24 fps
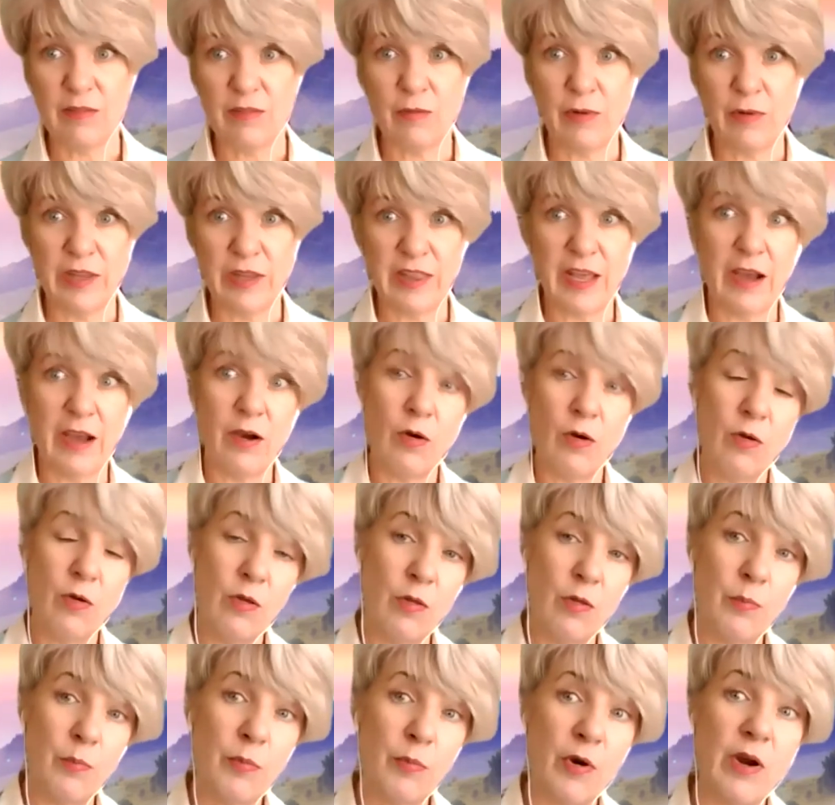what that
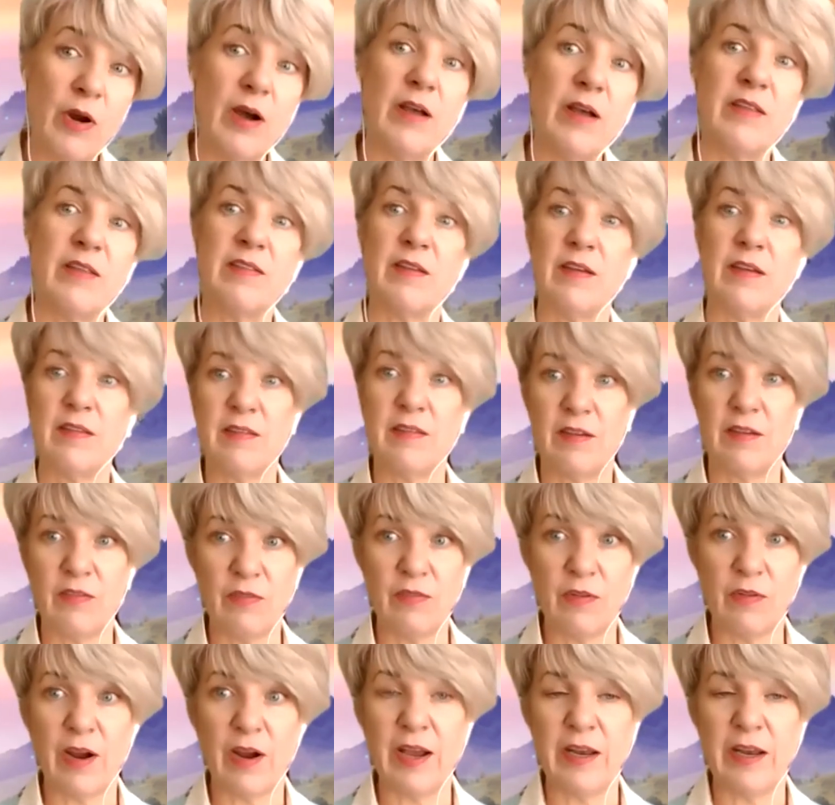whole process of
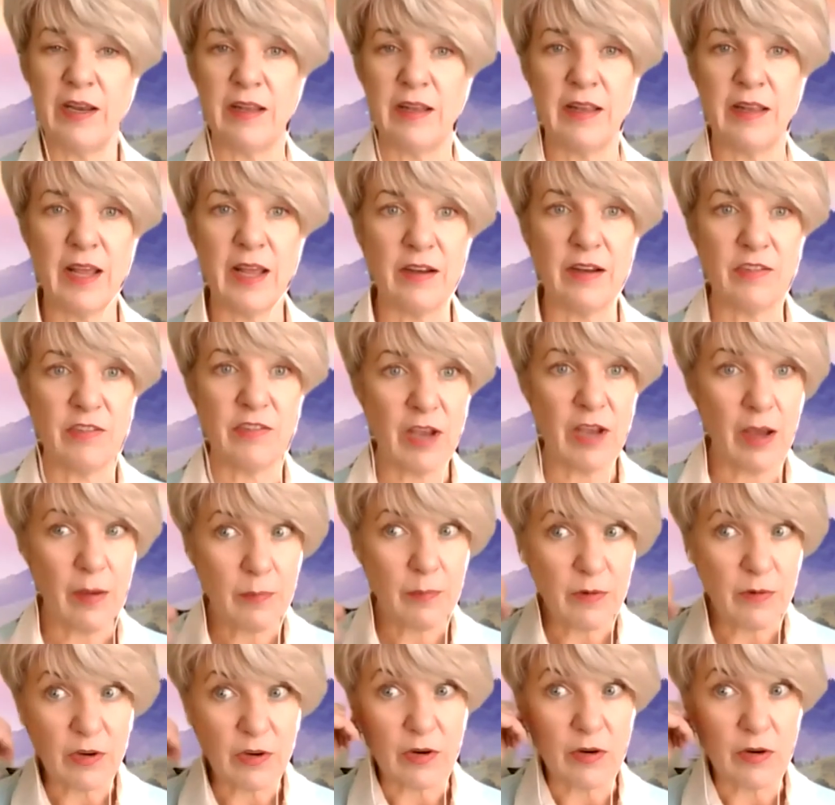writing that
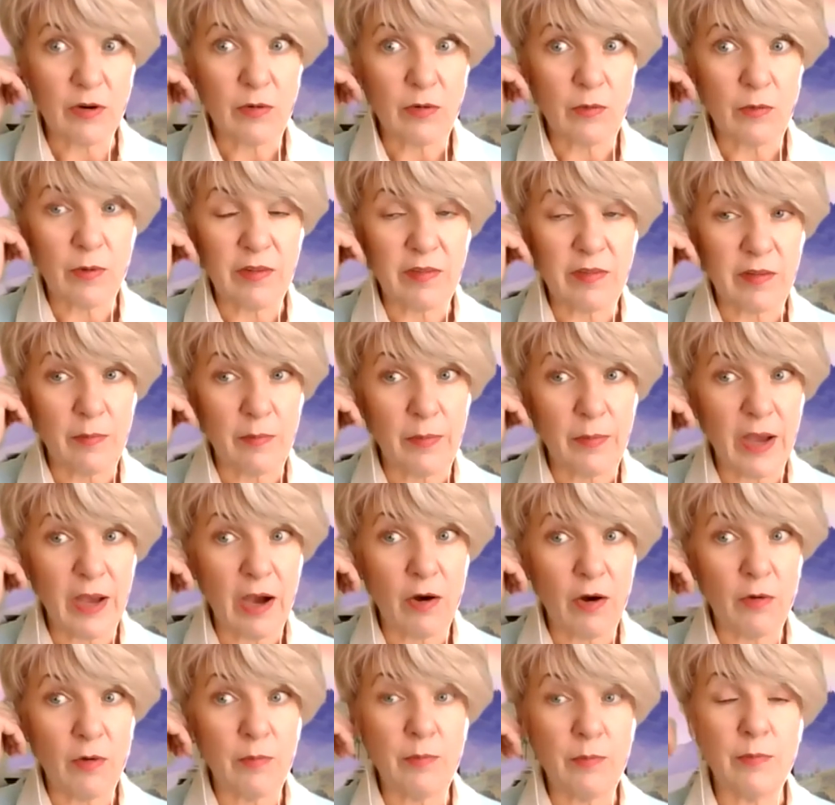chapter was
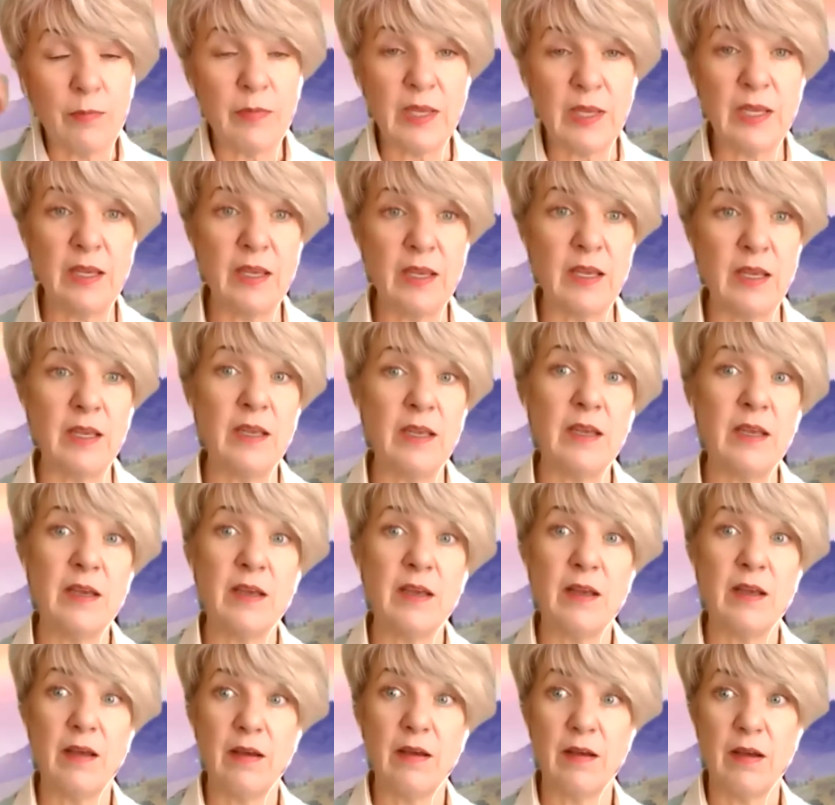about me
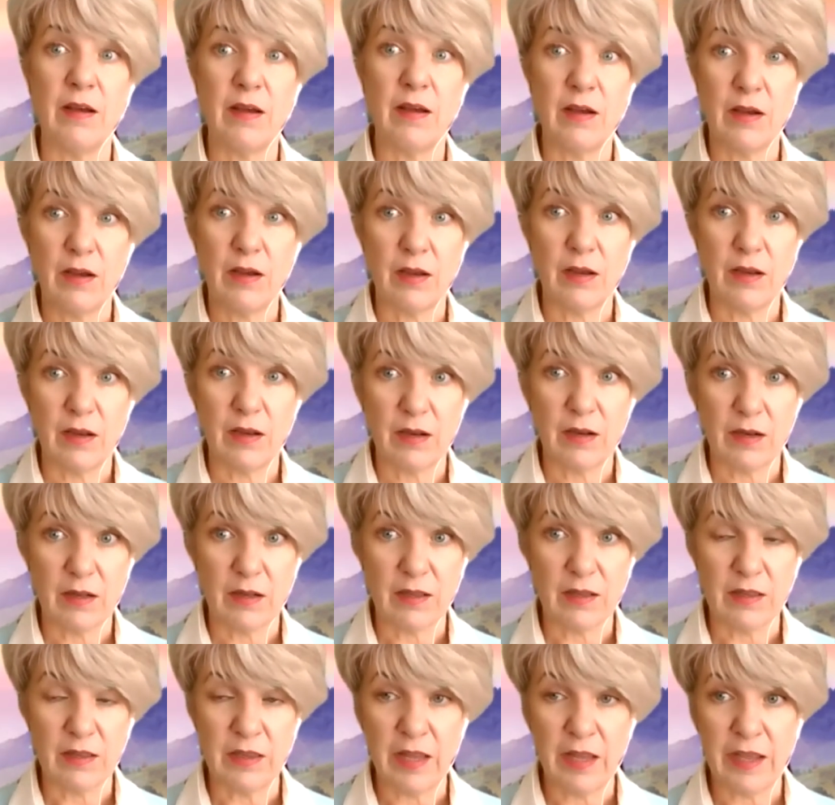
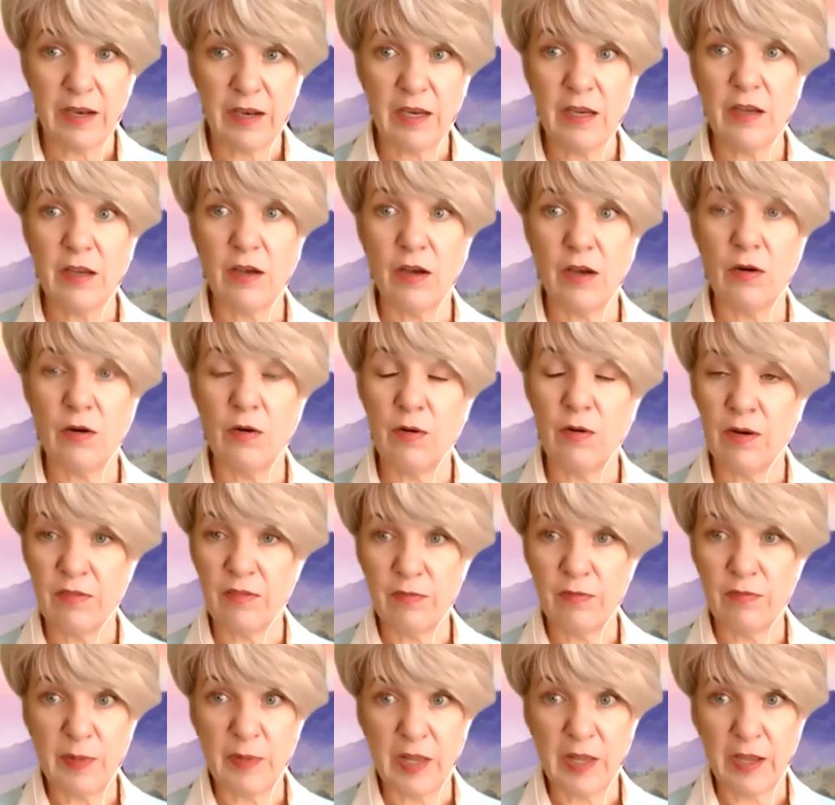letting go of
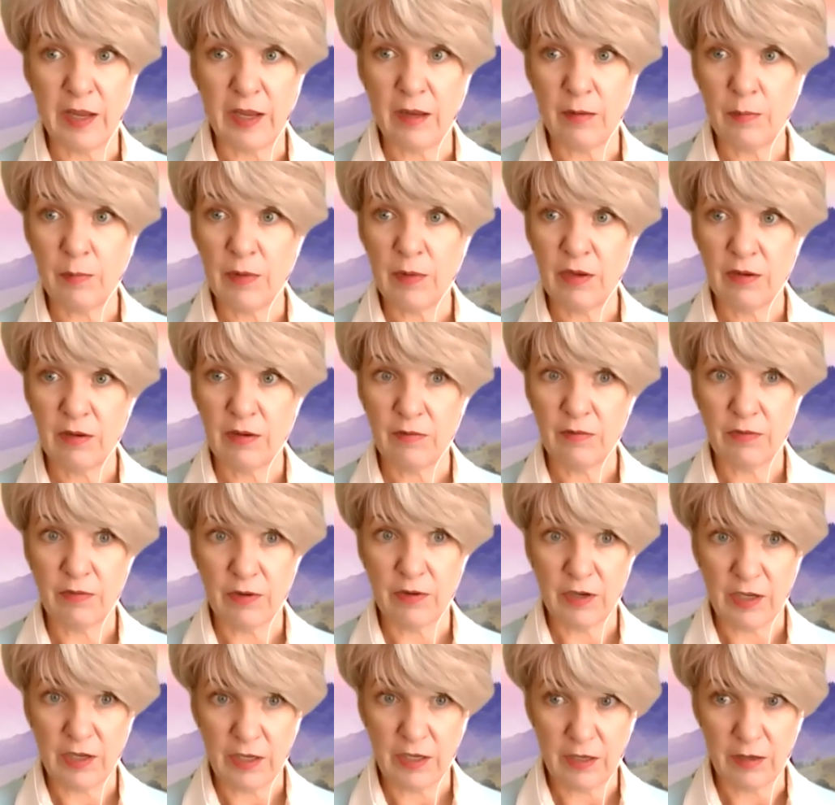blame for
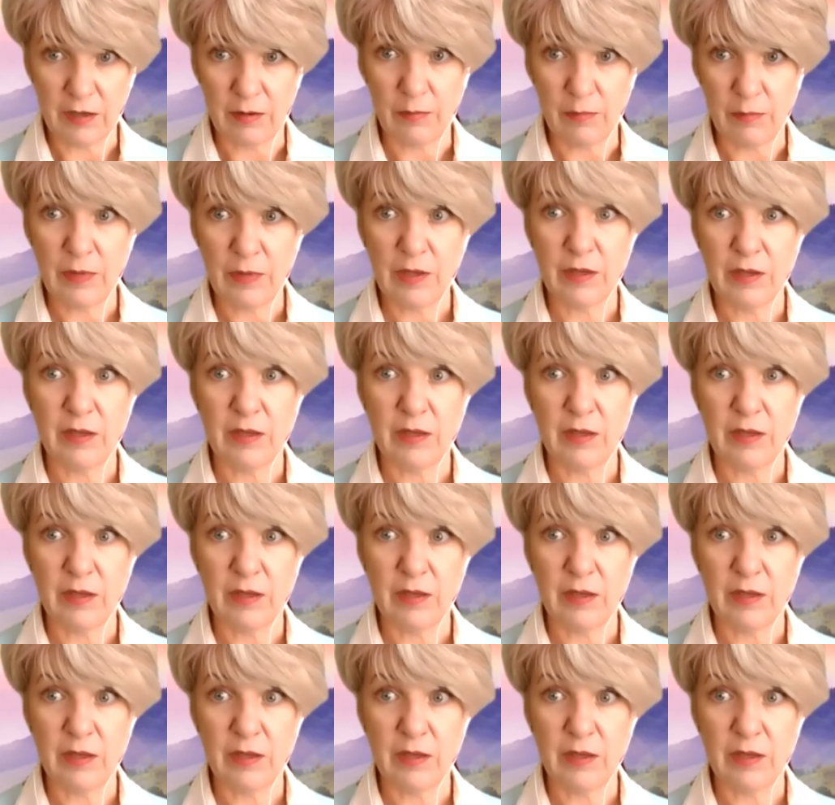him